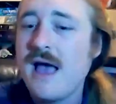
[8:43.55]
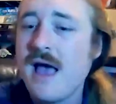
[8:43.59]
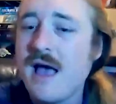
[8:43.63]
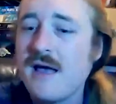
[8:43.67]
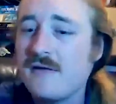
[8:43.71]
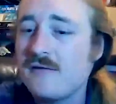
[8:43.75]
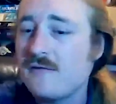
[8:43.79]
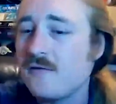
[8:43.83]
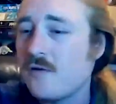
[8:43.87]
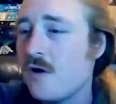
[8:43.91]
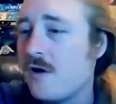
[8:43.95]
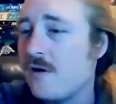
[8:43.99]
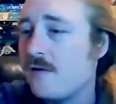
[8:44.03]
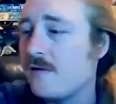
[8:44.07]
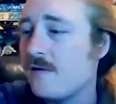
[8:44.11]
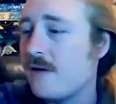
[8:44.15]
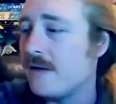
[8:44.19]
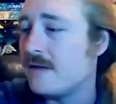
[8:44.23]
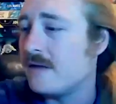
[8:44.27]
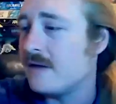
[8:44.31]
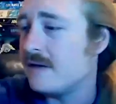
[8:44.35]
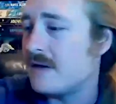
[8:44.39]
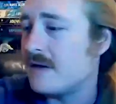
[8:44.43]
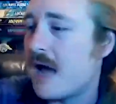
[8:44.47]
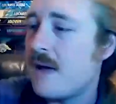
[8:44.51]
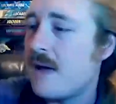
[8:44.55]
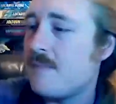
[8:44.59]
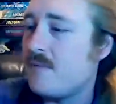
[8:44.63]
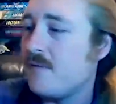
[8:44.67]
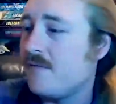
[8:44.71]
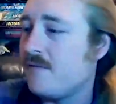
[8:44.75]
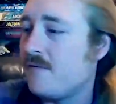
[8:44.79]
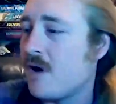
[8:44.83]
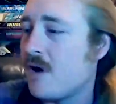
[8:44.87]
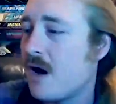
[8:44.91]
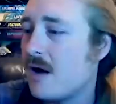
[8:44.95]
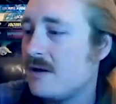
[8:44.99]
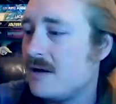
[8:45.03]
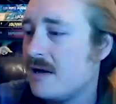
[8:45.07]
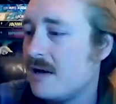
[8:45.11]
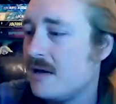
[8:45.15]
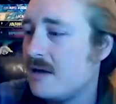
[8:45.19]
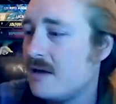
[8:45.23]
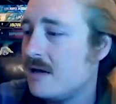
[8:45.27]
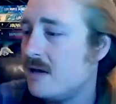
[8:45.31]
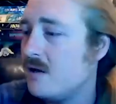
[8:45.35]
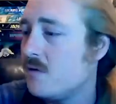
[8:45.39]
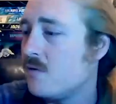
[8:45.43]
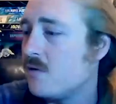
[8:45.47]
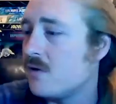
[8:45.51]
as far as like the type of
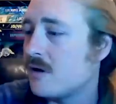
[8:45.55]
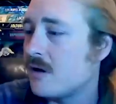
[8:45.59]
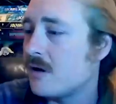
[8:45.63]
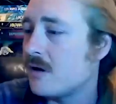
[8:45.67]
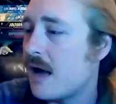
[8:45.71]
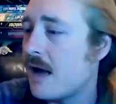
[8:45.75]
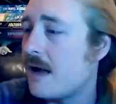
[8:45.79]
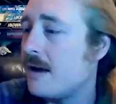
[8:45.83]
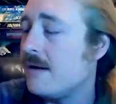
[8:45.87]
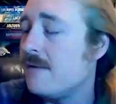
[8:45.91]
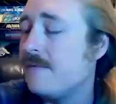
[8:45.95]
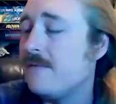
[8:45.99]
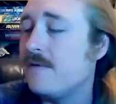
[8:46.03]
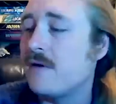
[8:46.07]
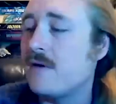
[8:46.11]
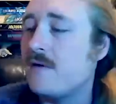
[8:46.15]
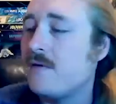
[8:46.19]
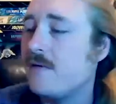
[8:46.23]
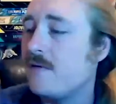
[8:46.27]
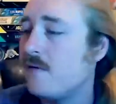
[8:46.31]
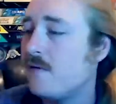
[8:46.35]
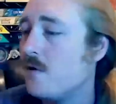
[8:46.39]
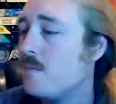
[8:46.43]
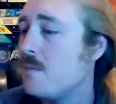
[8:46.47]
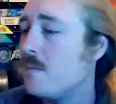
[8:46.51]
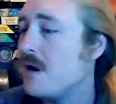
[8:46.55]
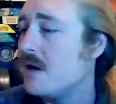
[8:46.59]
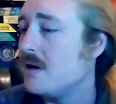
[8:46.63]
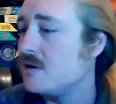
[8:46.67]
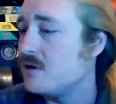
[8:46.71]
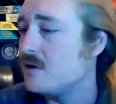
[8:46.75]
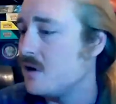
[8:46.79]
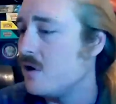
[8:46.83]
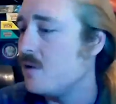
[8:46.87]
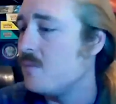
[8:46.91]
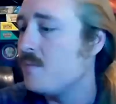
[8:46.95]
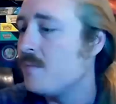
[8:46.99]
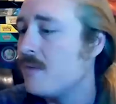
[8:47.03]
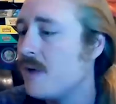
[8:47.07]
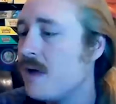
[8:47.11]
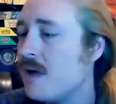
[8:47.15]
content that you were kind of consuming too.